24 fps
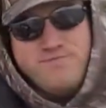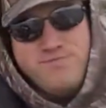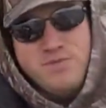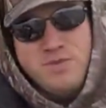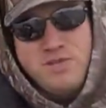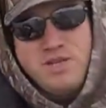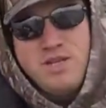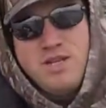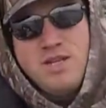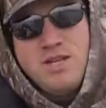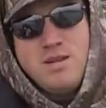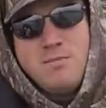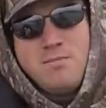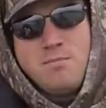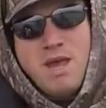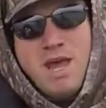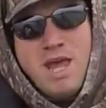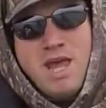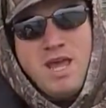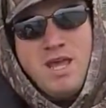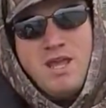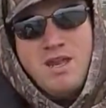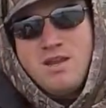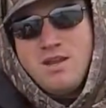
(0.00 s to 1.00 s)
you need a
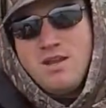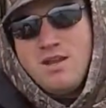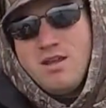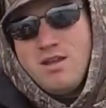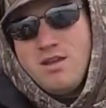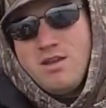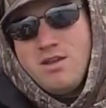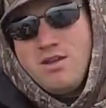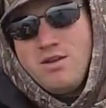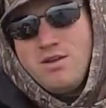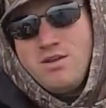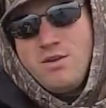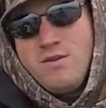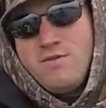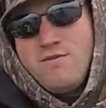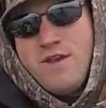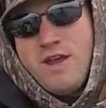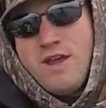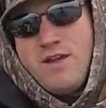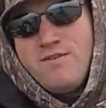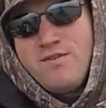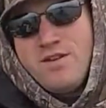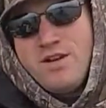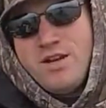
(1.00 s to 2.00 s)
bait, your
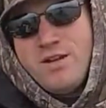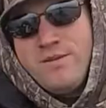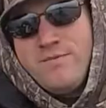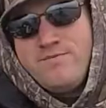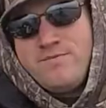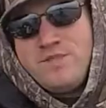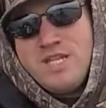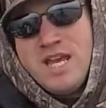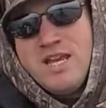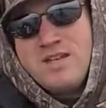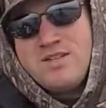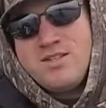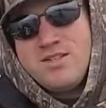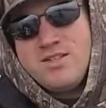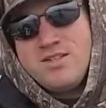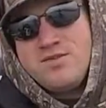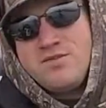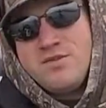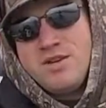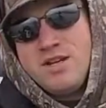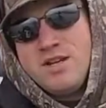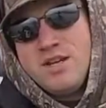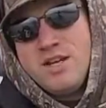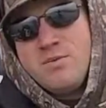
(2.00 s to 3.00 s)
favorite Texas
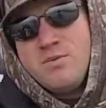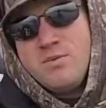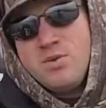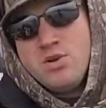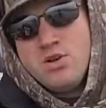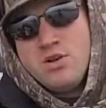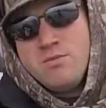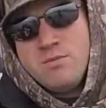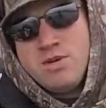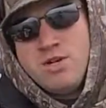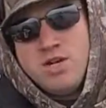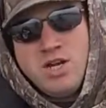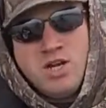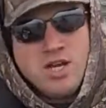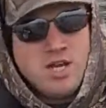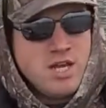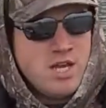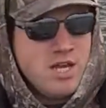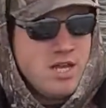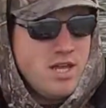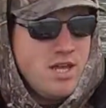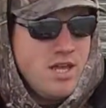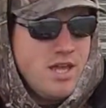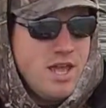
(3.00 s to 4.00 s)
rigging worm hook,
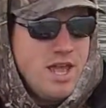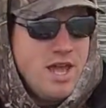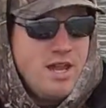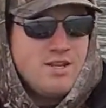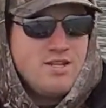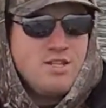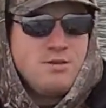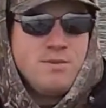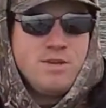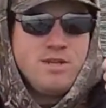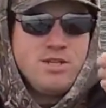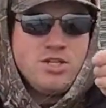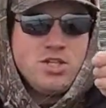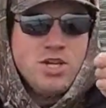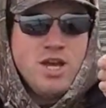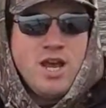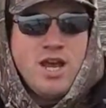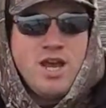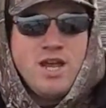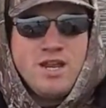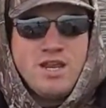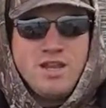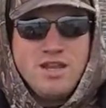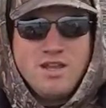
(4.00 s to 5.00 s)
and a split
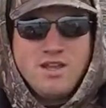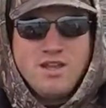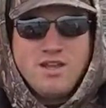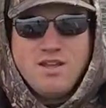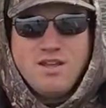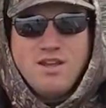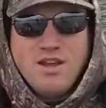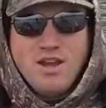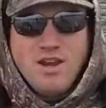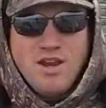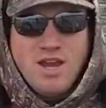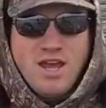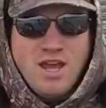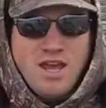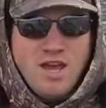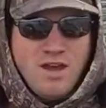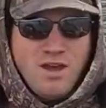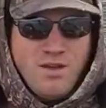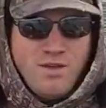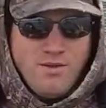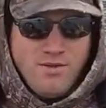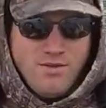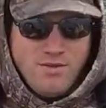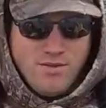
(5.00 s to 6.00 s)
shot.
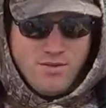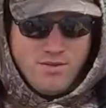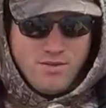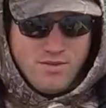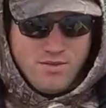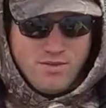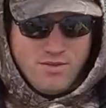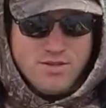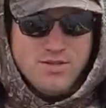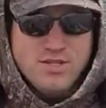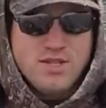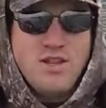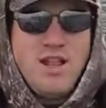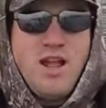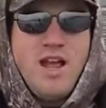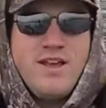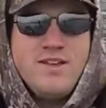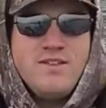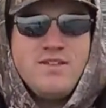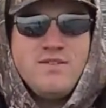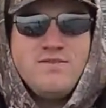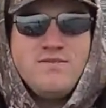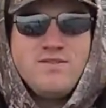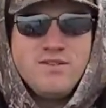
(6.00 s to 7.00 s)
Now, there's a lot
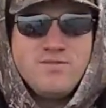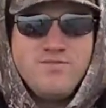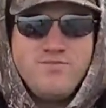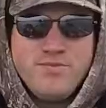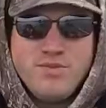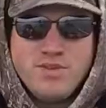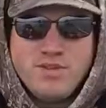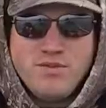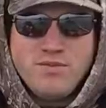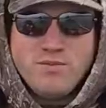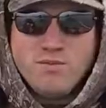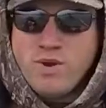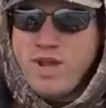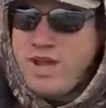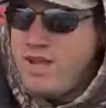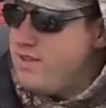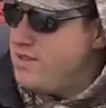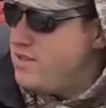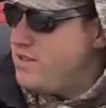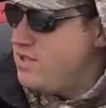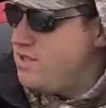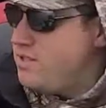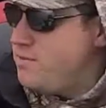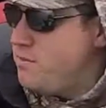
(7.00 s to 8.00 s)
of different
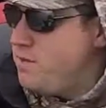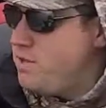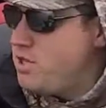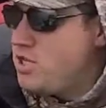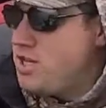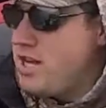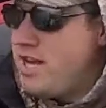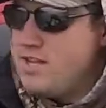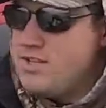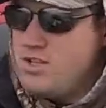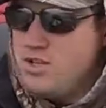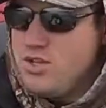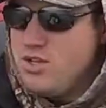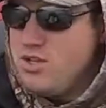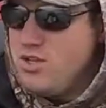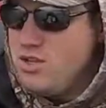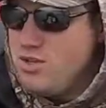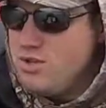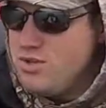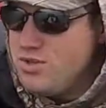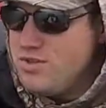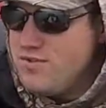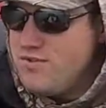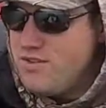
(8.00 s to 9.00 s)
weights and split shots you can
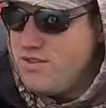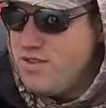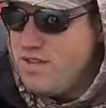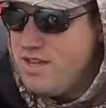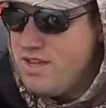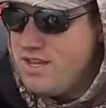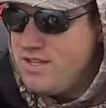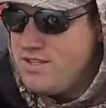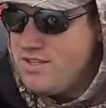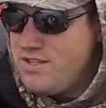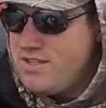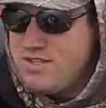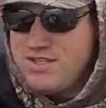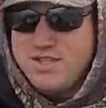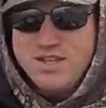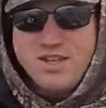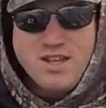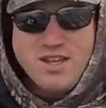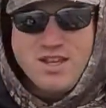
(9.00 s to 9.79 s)
use for this.